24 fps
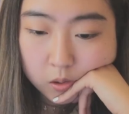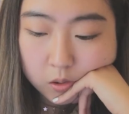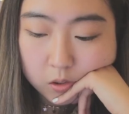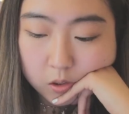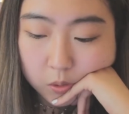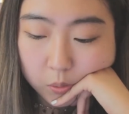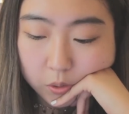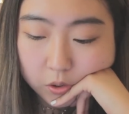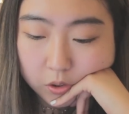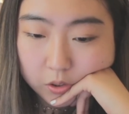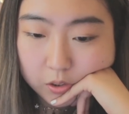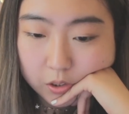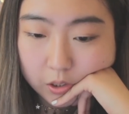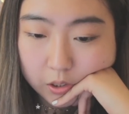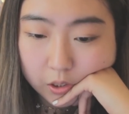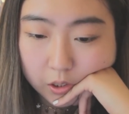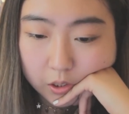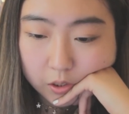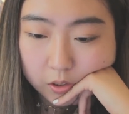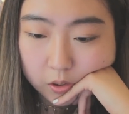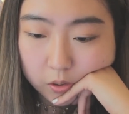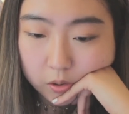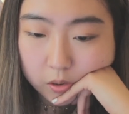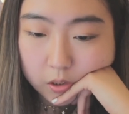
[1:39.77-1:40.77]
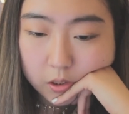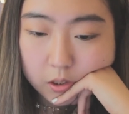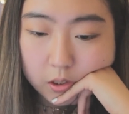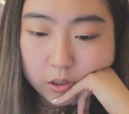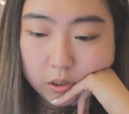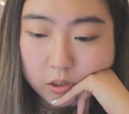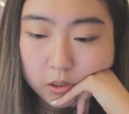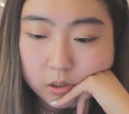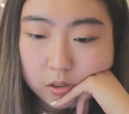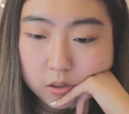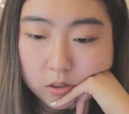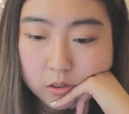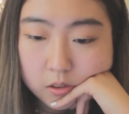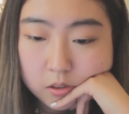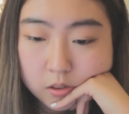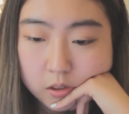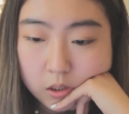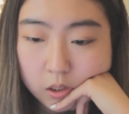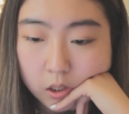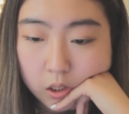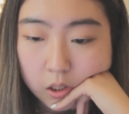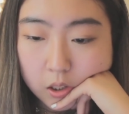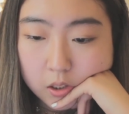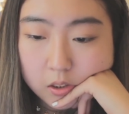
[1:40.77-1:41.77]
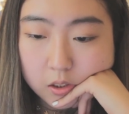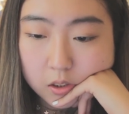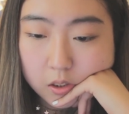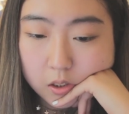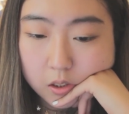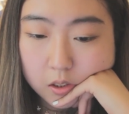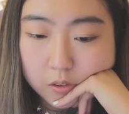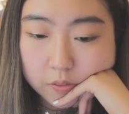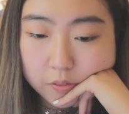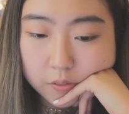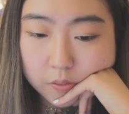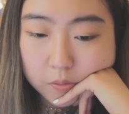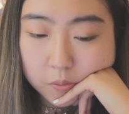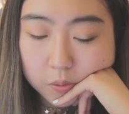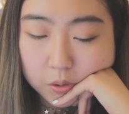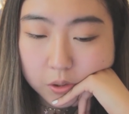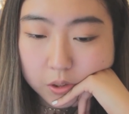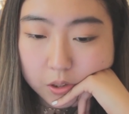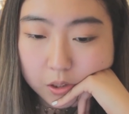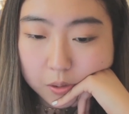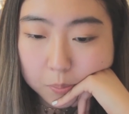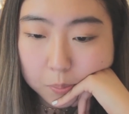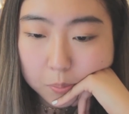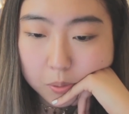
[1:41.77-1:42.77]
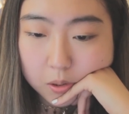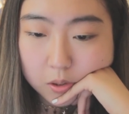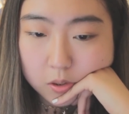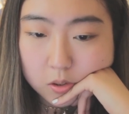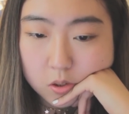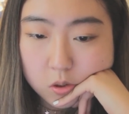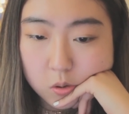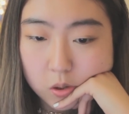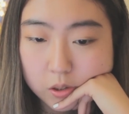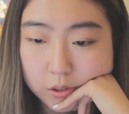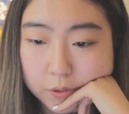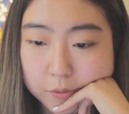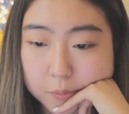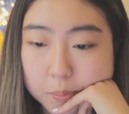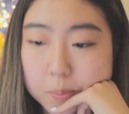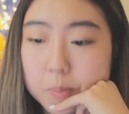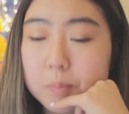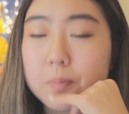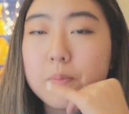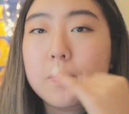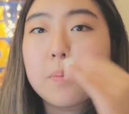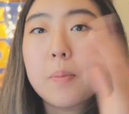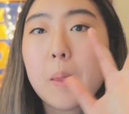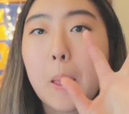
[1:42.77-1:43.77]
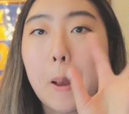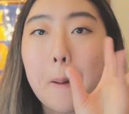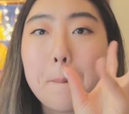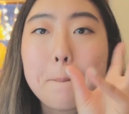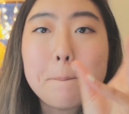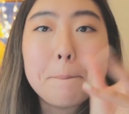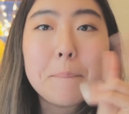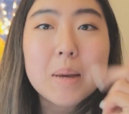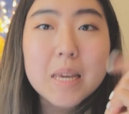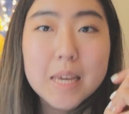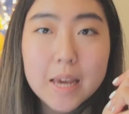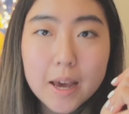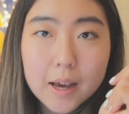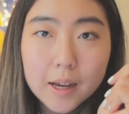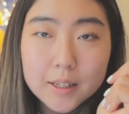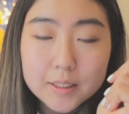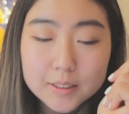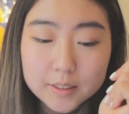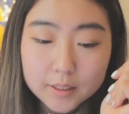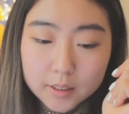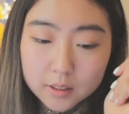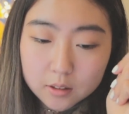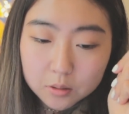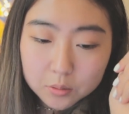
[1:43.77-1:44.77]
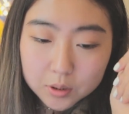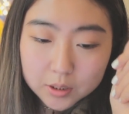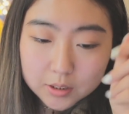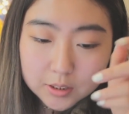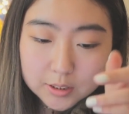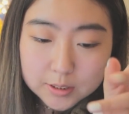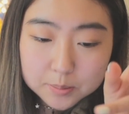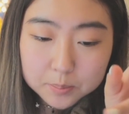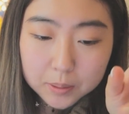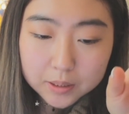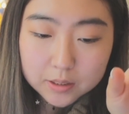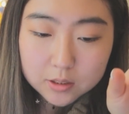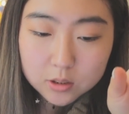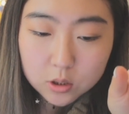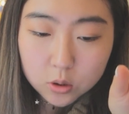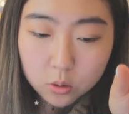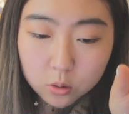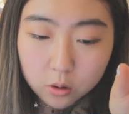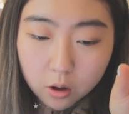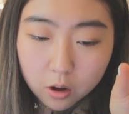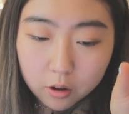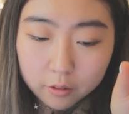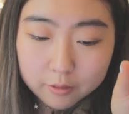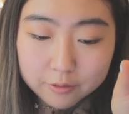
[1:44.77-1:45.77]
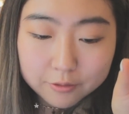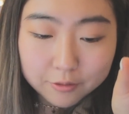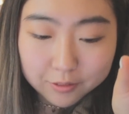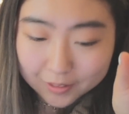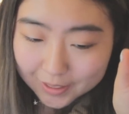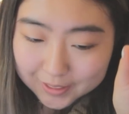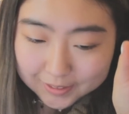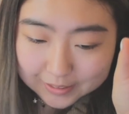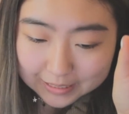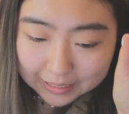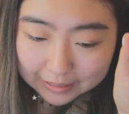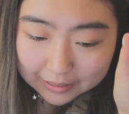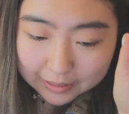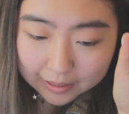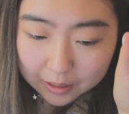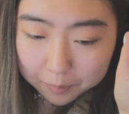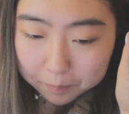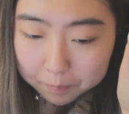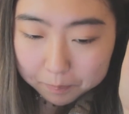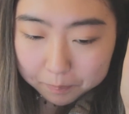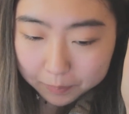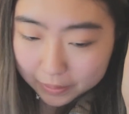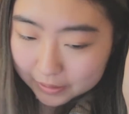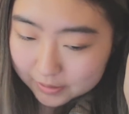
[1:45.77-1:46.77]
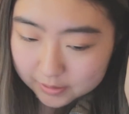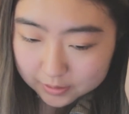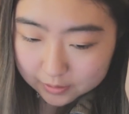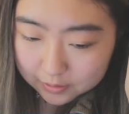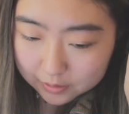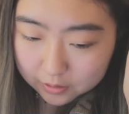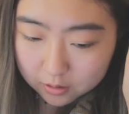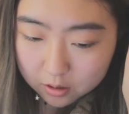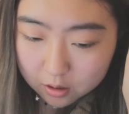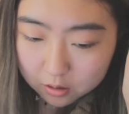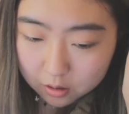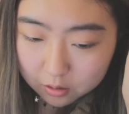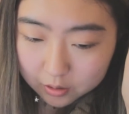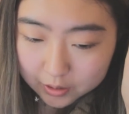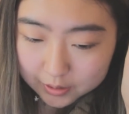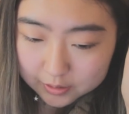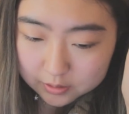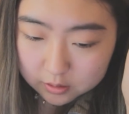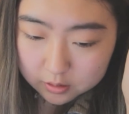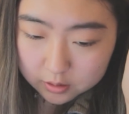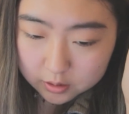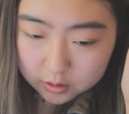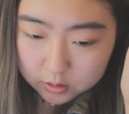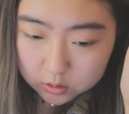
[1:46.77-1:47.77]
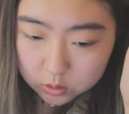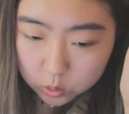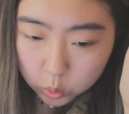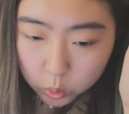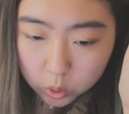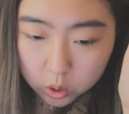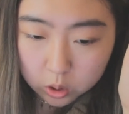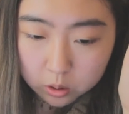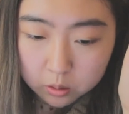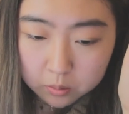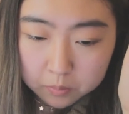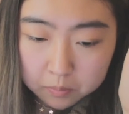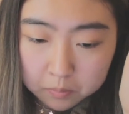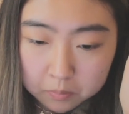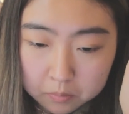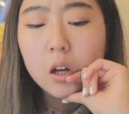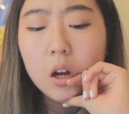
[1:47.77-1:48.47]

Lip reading: So we're just gonna enter these. It's a lot of really administrative BS and I don't want to spend too long flexing that I basically got all these in high school.